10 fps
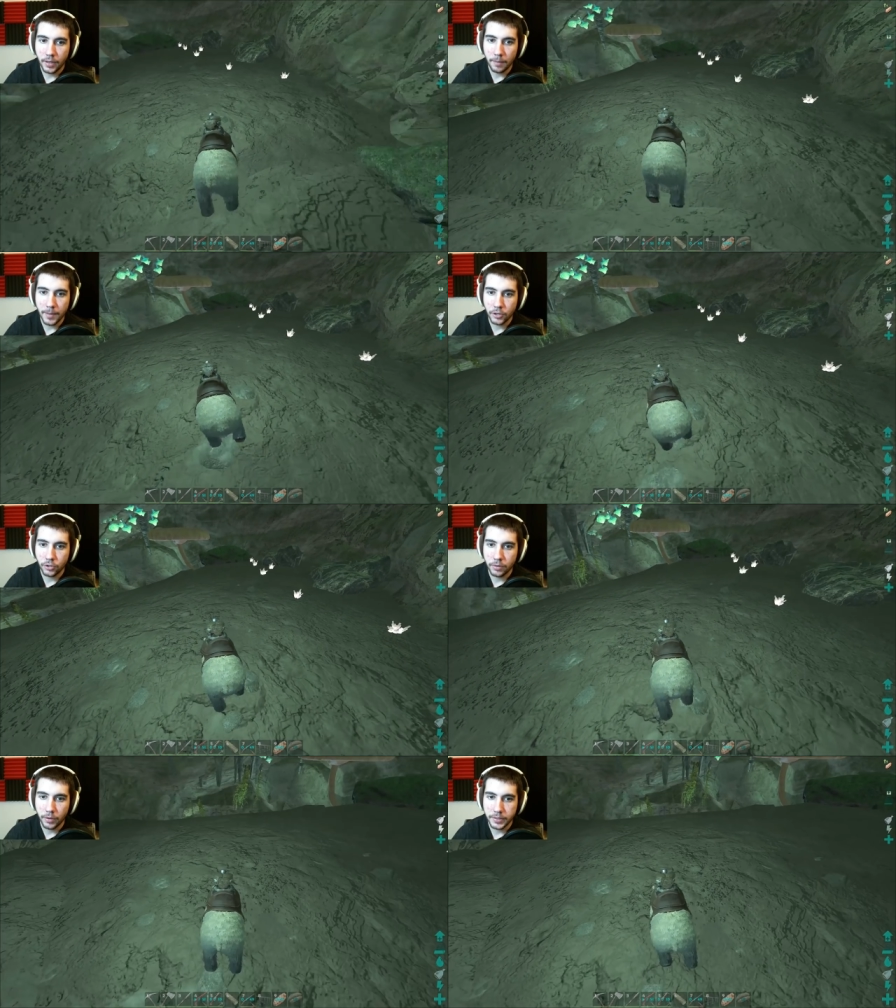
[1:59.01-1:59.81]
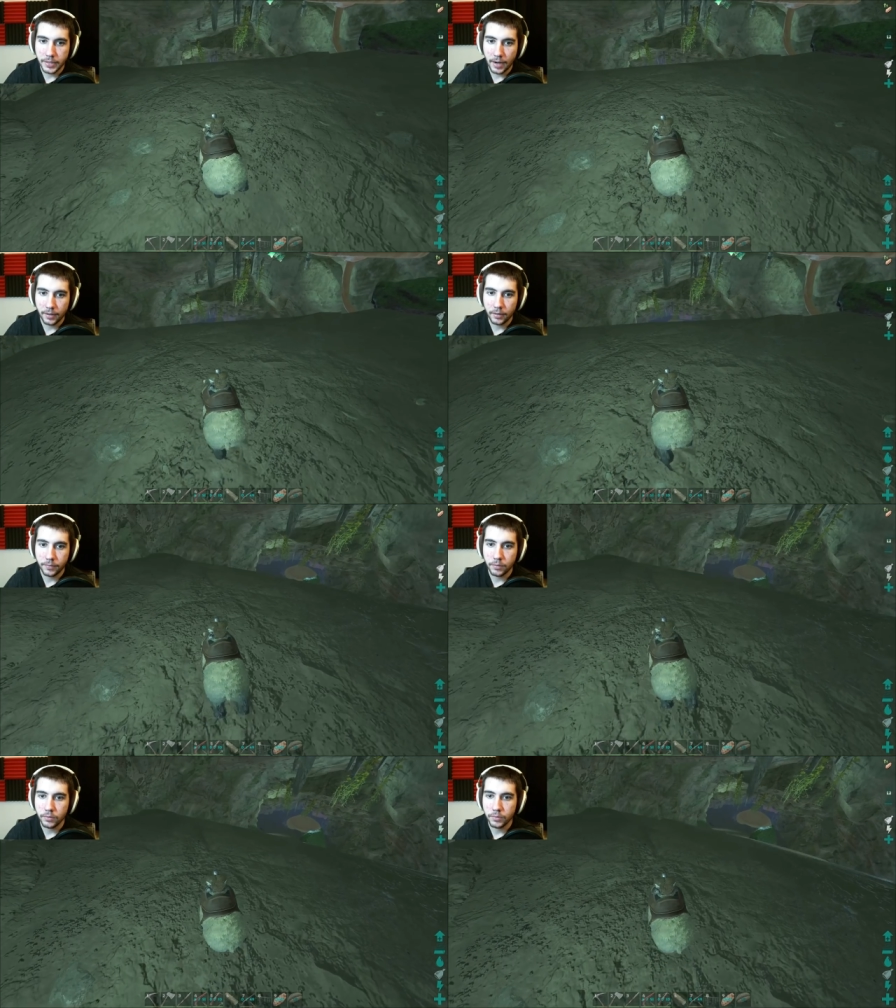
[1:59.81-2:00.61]
and make sure you don't attack it
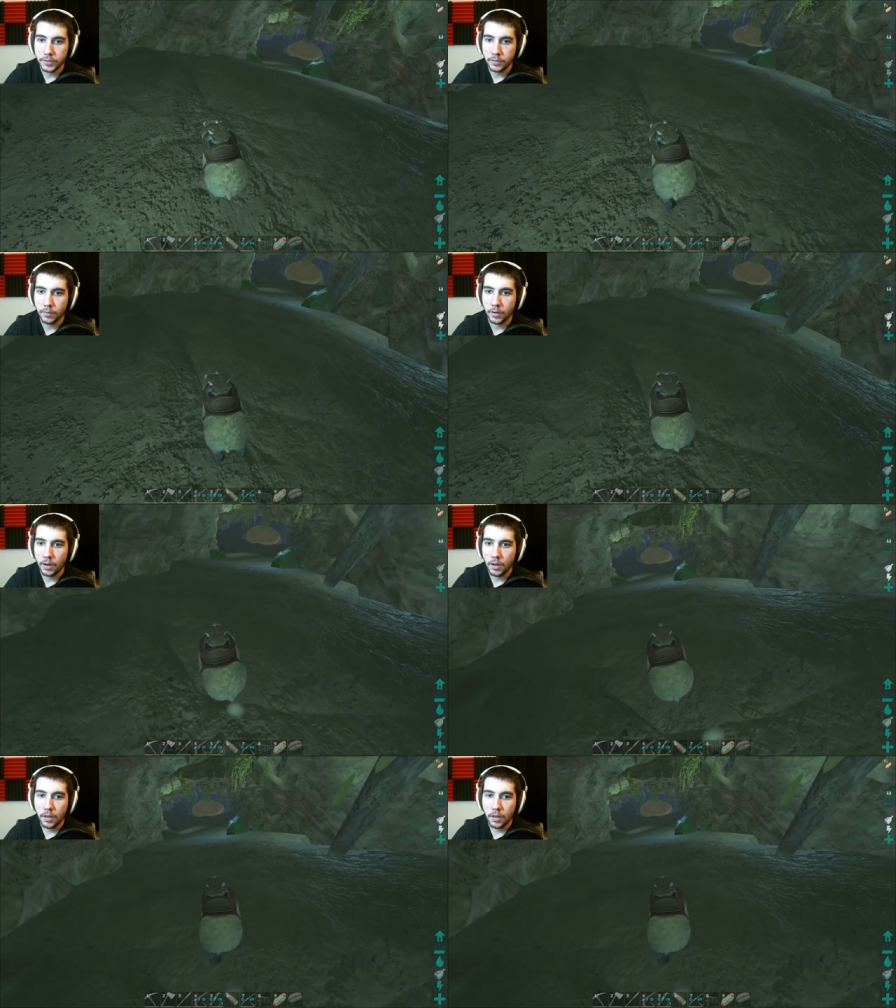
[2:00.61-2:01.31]
if you do see one.